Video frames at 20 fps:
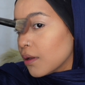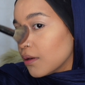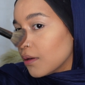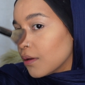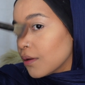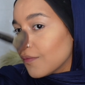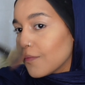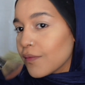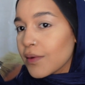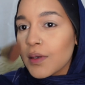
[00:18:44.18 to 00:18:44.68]

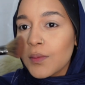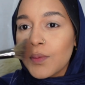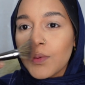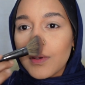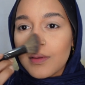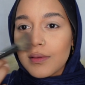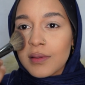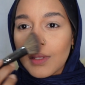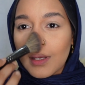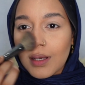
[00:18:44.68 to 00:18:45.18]
Now very
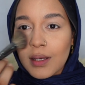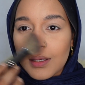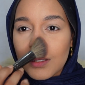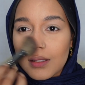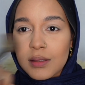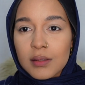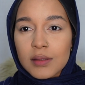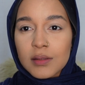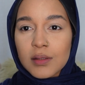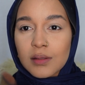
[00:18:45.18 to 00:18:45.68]
precise,
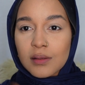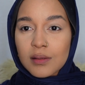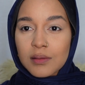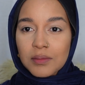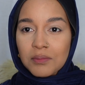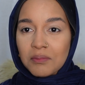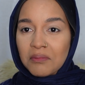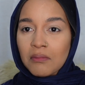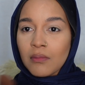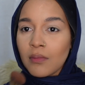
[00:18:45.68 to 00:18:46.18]
just
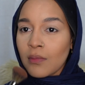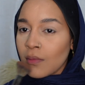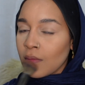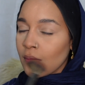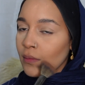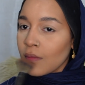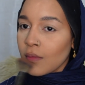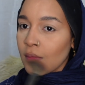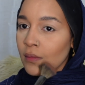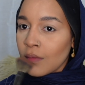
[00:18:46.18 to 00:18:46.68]

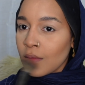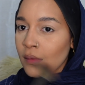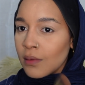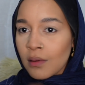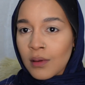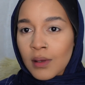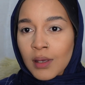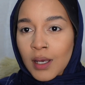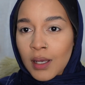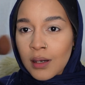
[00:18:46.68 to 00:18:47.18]

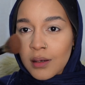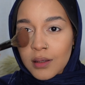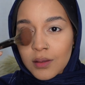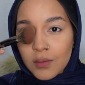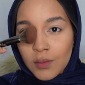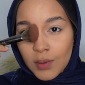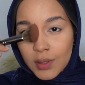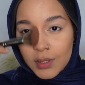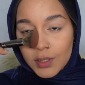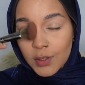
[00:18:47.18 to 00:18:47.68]
gotta do
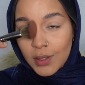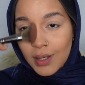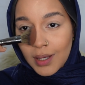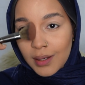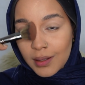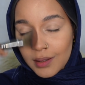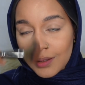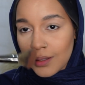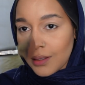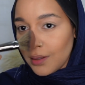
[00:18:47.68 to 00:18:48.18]
what you
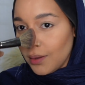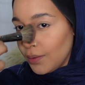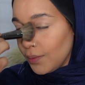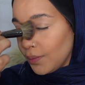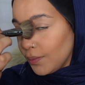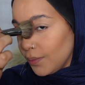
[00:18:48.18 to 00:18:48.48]
gotta do.